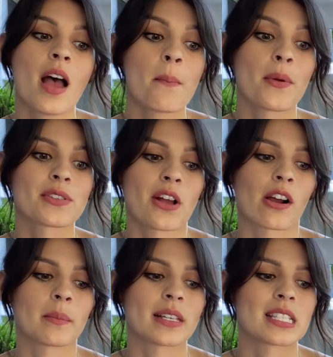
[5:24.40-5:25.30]
most
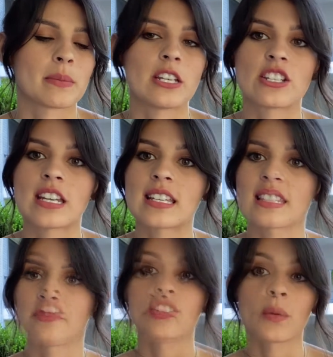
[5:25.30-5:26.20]
harmless species.
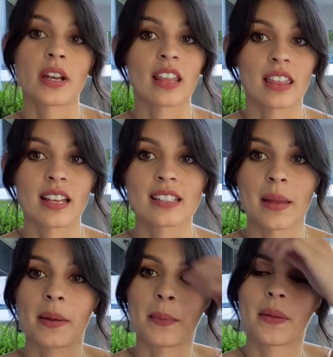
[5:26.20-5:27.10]
So one of the things that
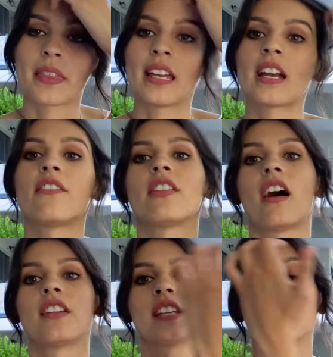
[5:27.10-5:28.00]
people think of a
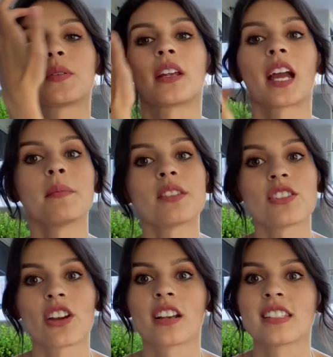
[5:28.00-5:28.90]
lot of times when it comes to
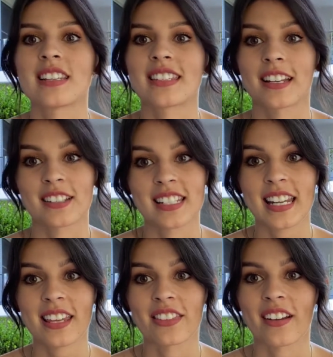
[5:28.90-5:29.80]
sharks is their
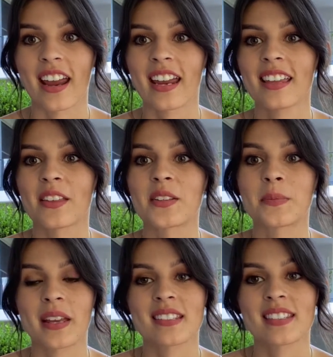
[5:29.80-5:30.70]
teeth, right? Those
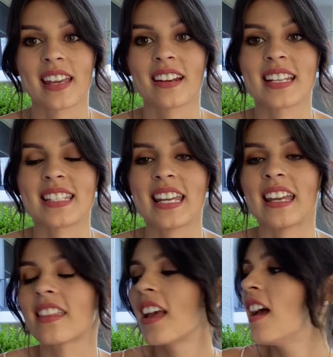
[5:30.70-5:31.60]
big scary teeth.
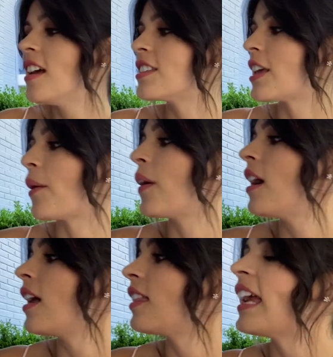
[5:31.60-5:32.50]
So
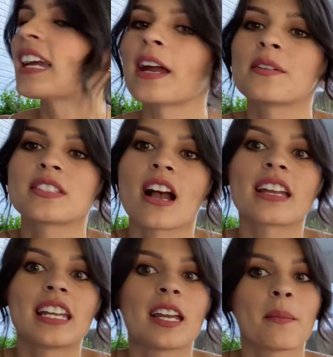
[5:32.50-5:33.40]
like I was
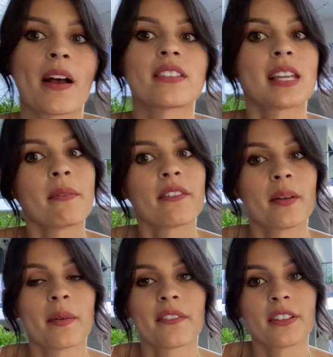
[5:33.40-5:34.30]
talking about, some of them
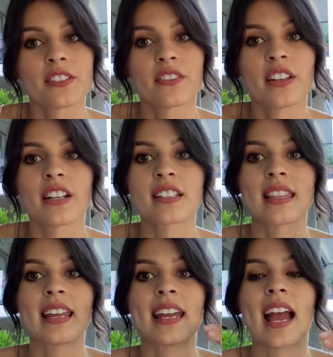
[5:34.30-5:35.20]
are filter feeders, and
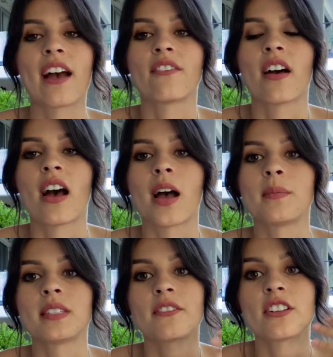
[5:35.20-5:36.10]
they have
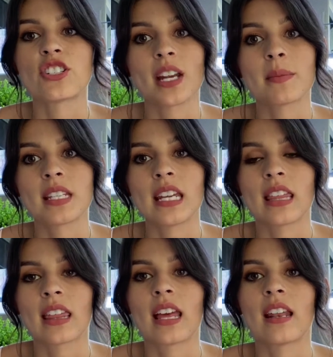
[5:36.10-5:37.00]
different shaped teeth
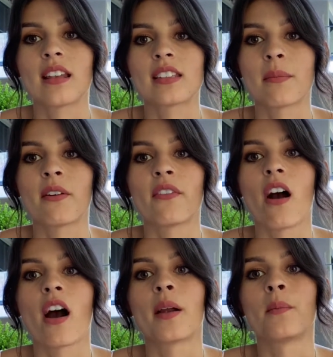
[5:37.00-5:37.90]
than some of
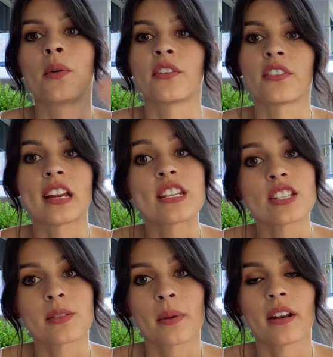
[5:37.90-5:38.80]
our more
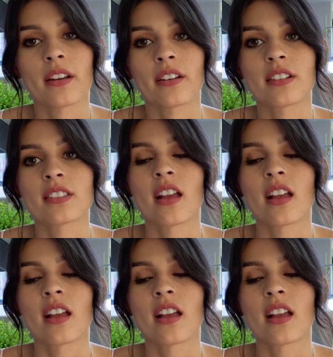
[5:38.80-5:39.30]
voracious predators,